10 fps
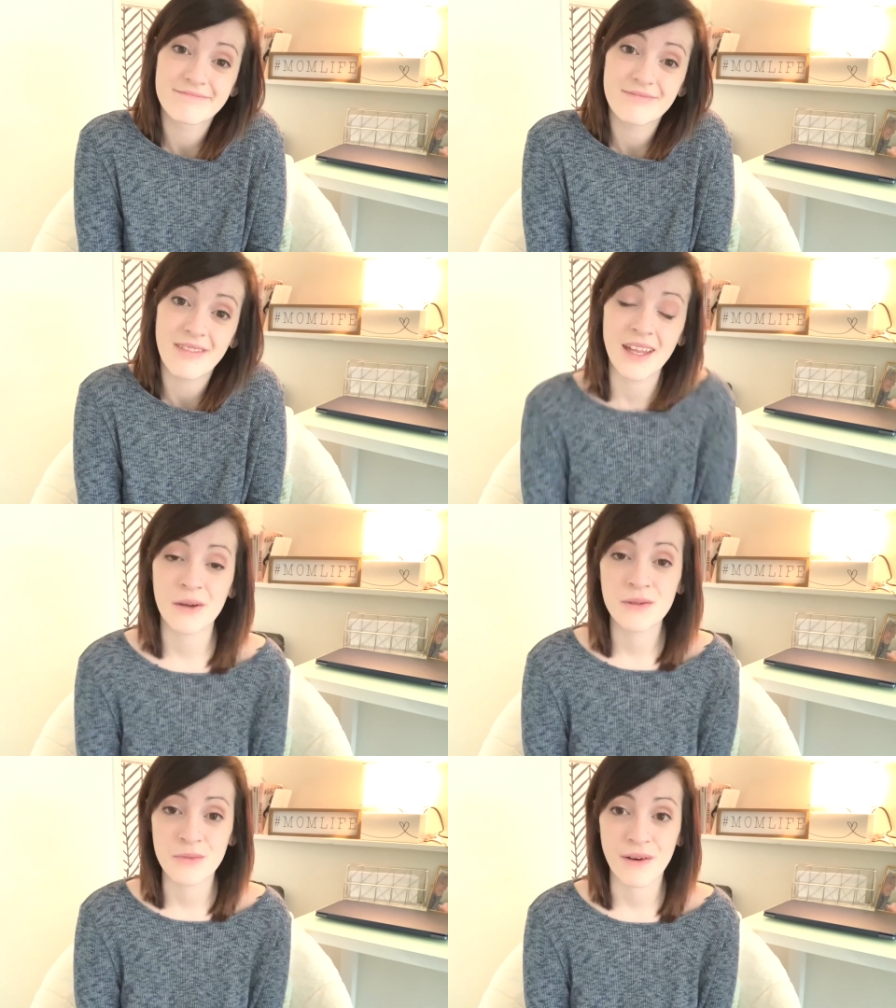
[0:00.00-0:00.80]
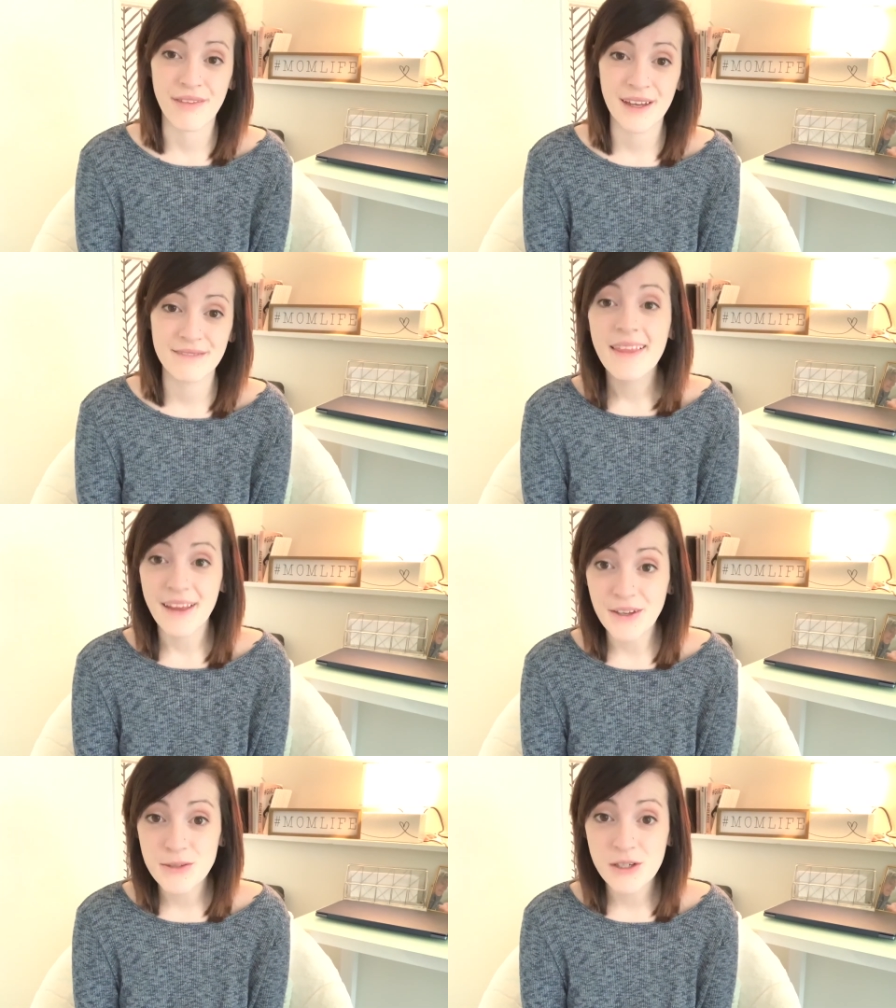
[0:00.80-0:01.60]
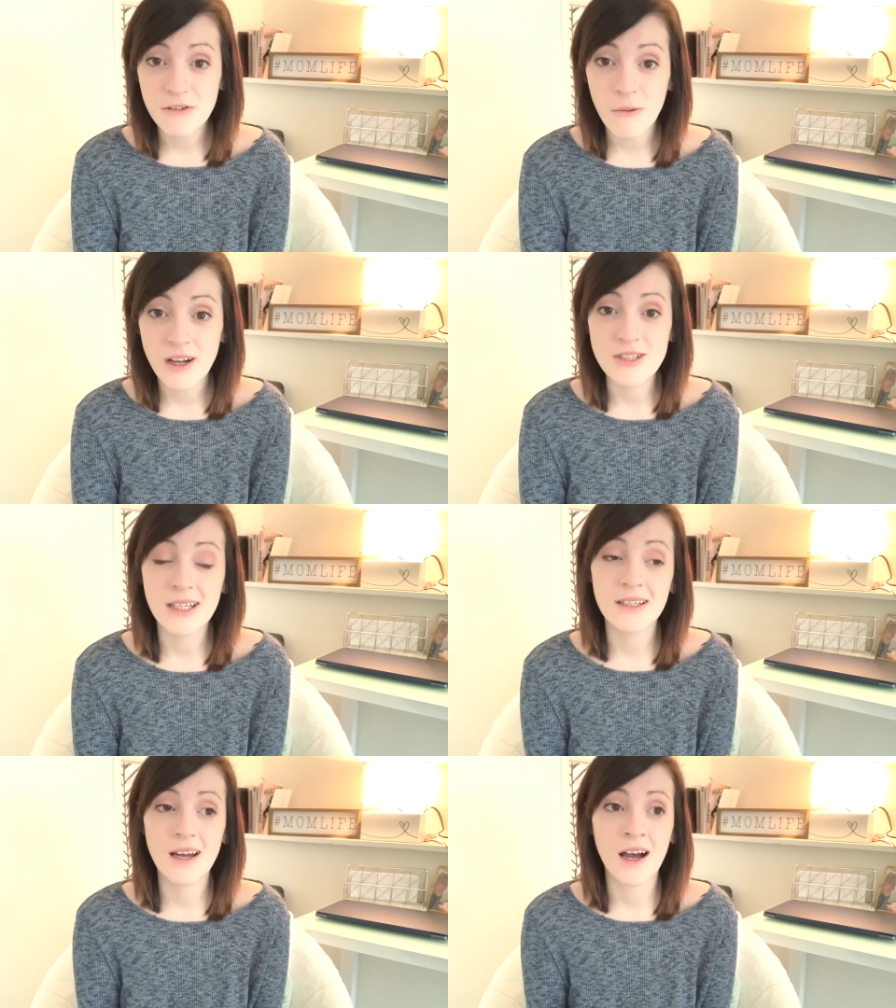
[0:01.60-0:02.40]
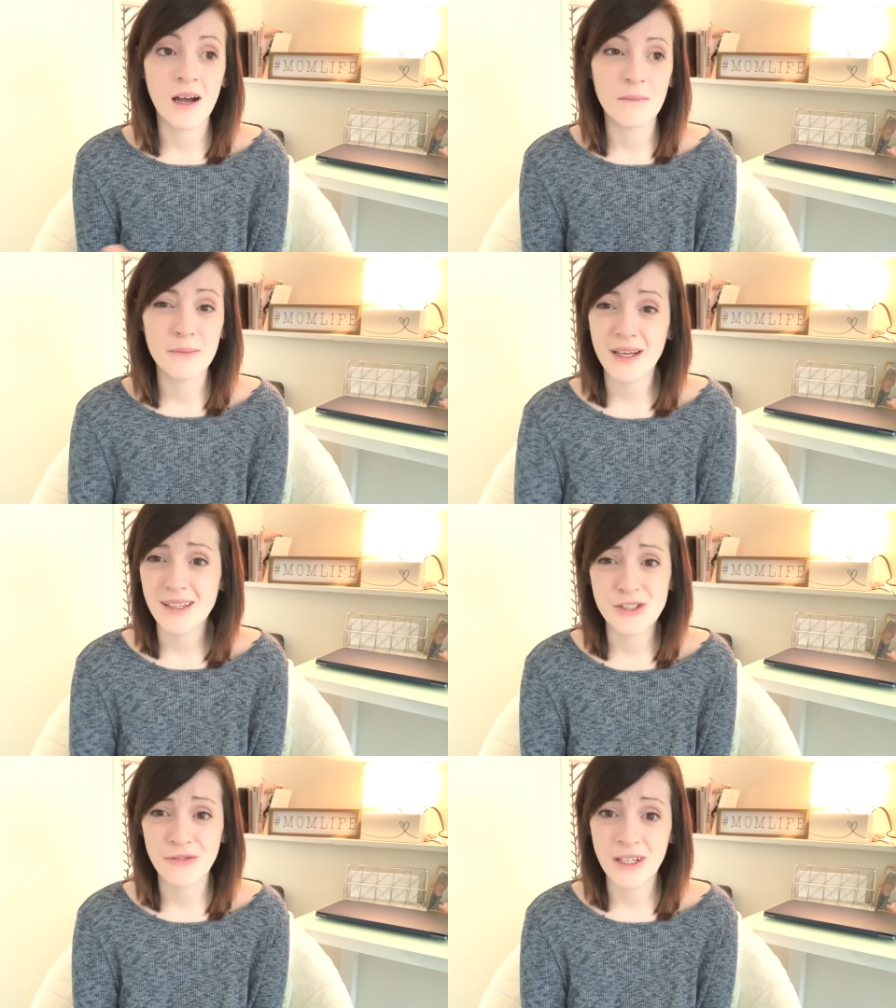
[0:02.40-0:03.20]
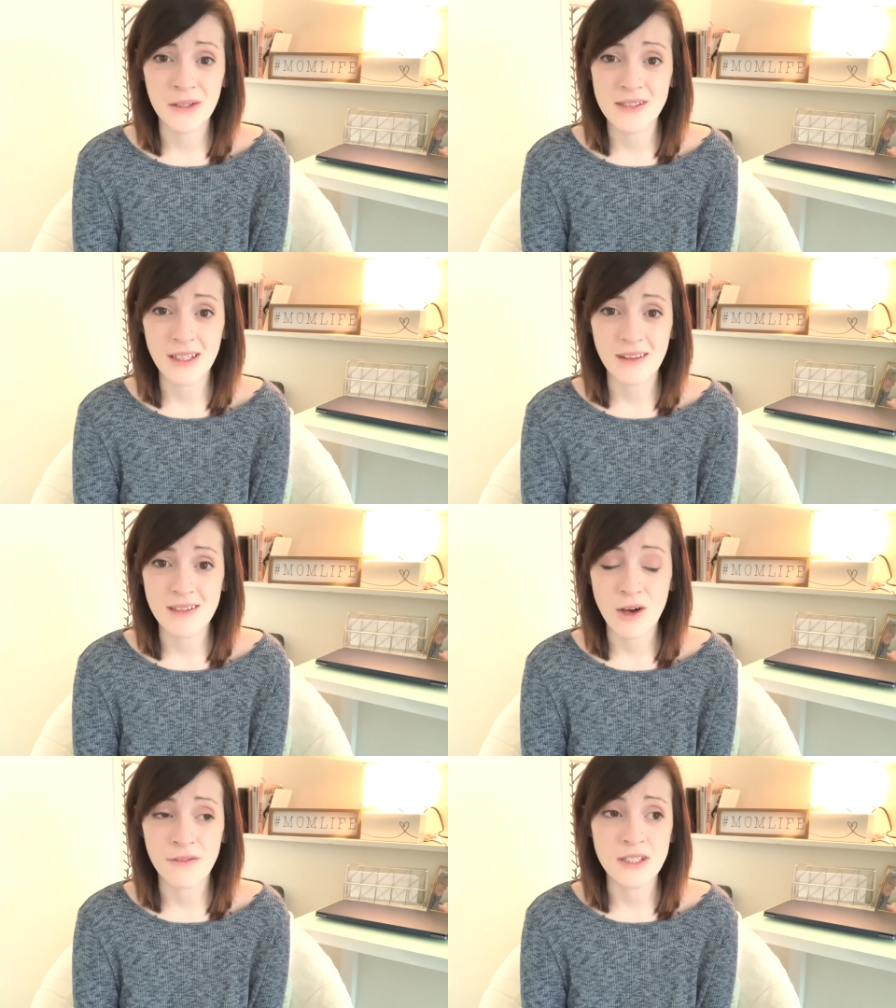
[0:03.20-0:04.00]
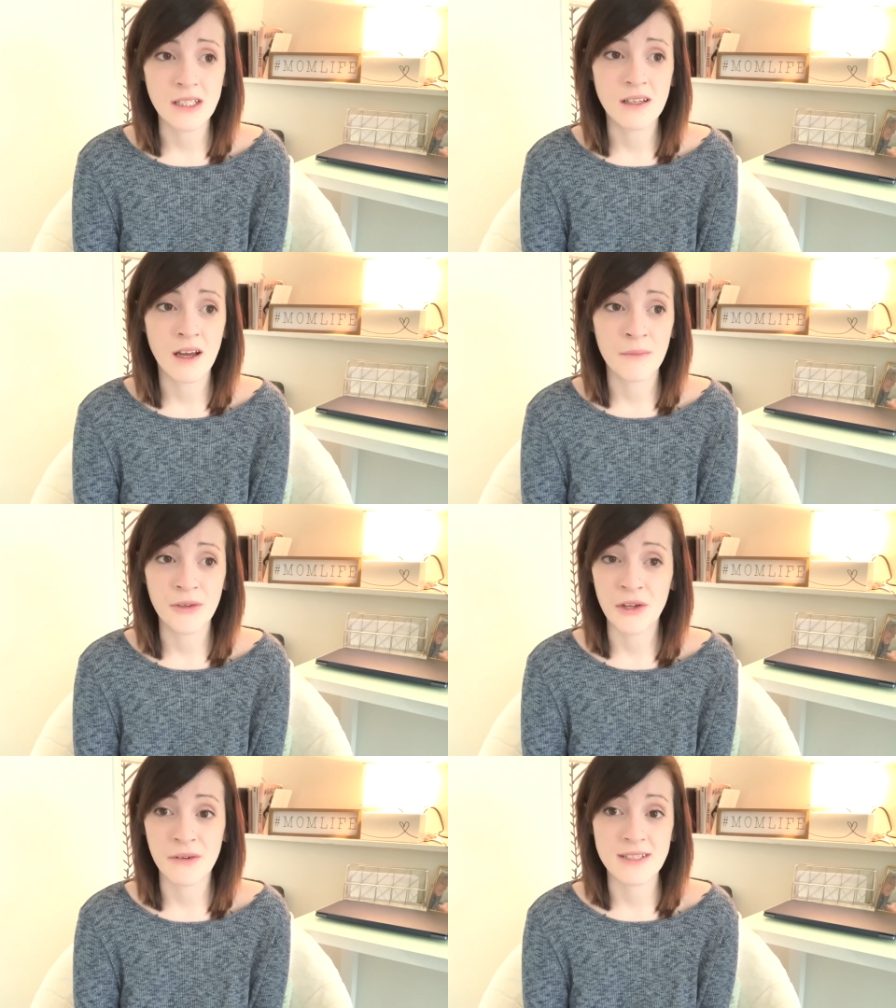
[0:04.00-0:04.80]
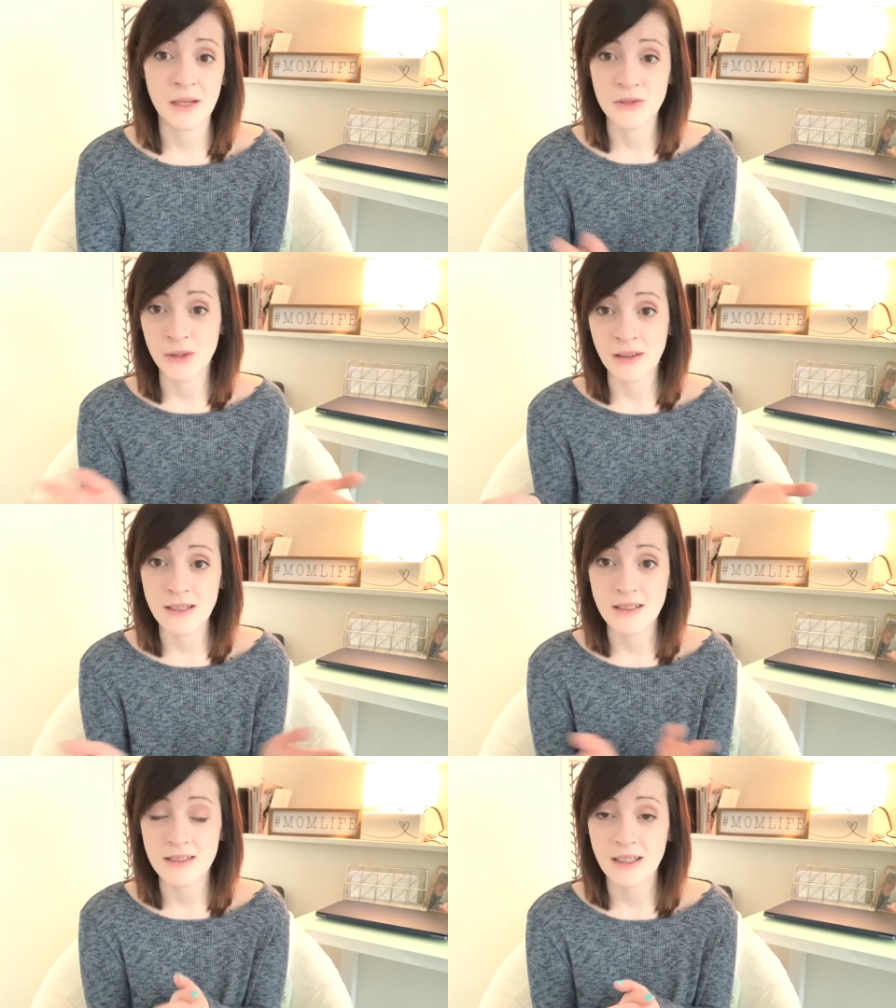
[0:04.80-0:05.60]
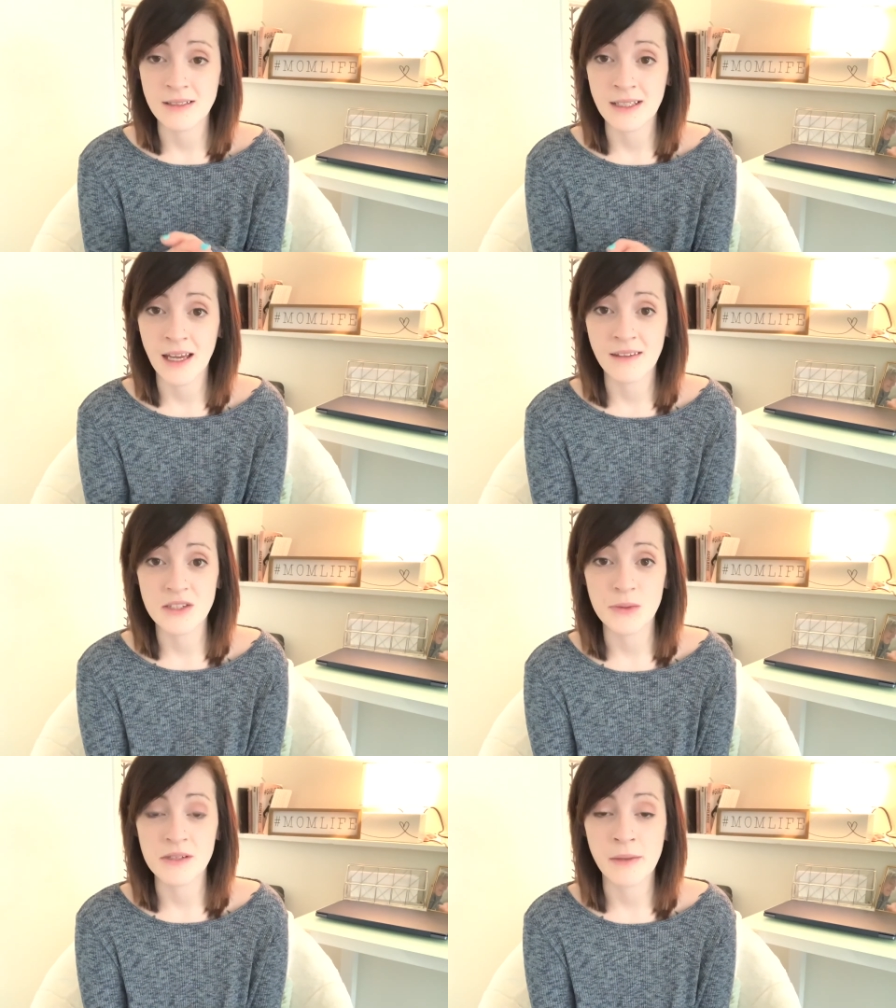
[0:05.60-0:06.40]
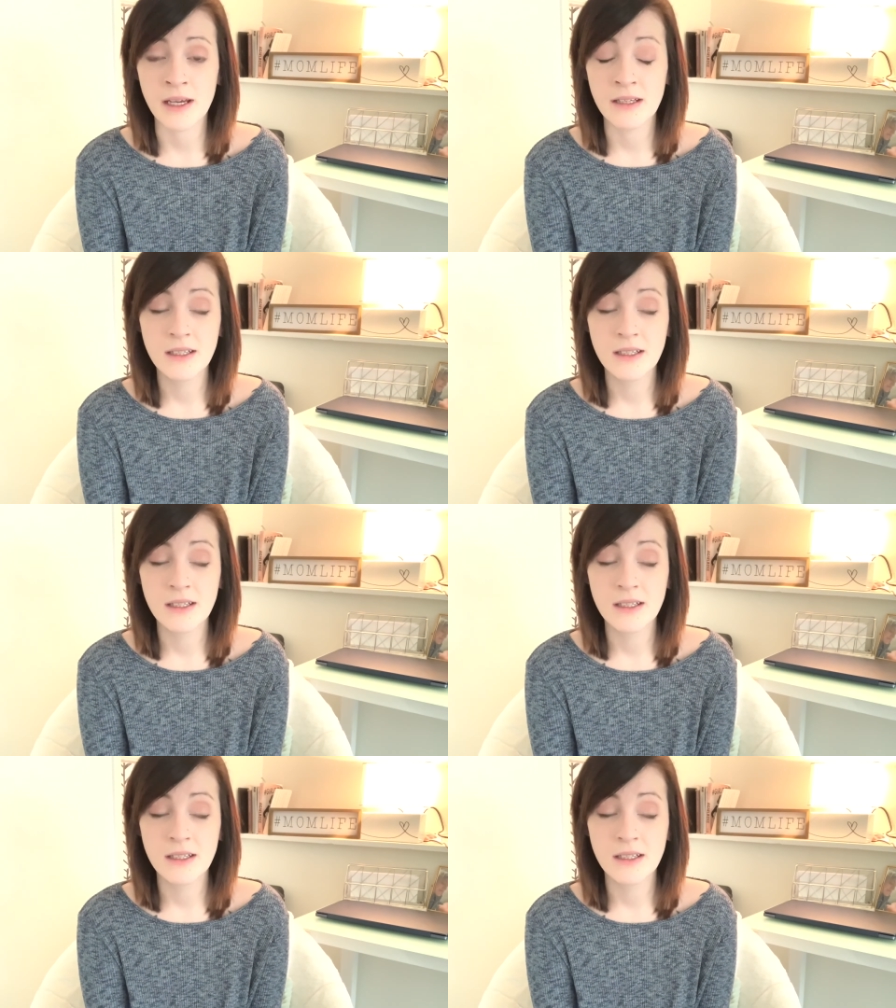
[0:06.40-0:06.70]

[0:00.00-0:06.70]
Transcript: then it was worth it. Thank you so much for watching. I'm not gonna do videos like this often. The only reason I'm doing this is because, again, this was my